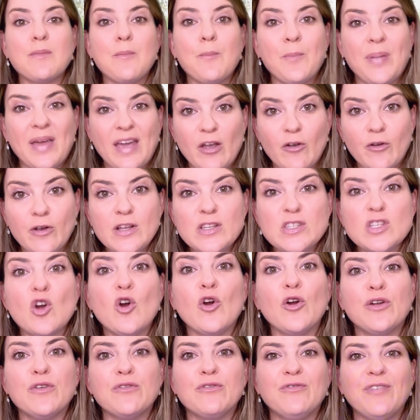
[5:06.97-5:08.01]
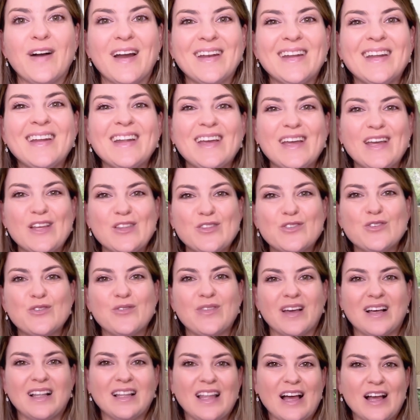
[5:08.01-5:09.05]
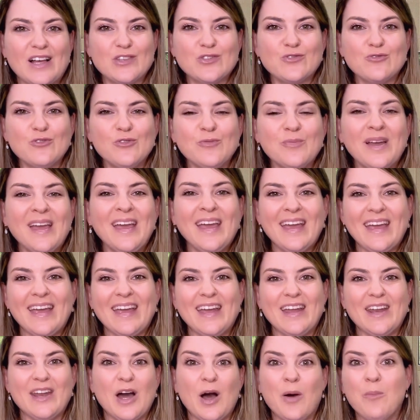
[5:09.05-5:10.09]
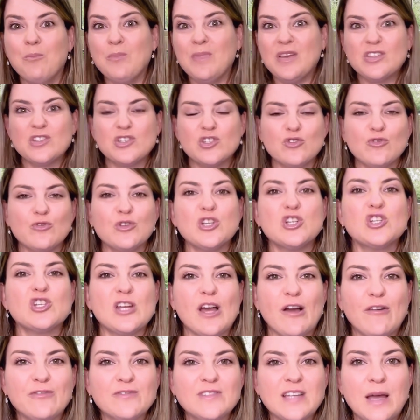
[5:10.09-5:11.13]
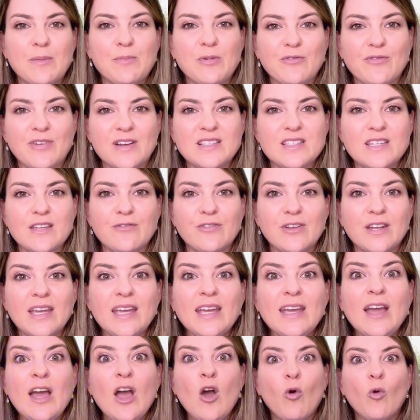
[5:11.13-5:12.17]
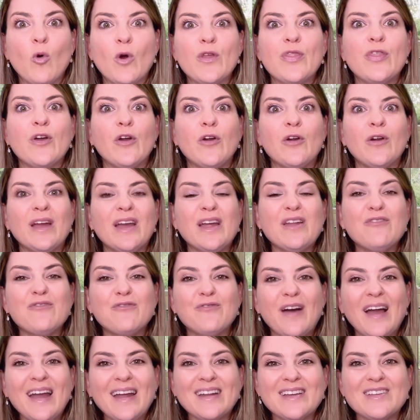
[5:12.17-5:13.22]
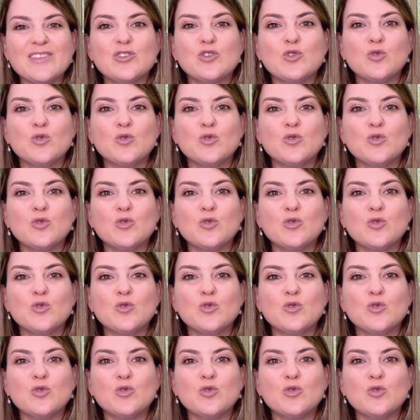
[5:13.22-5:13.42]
parents are invited into the classroom in a mystery chef type of activity where they're invited to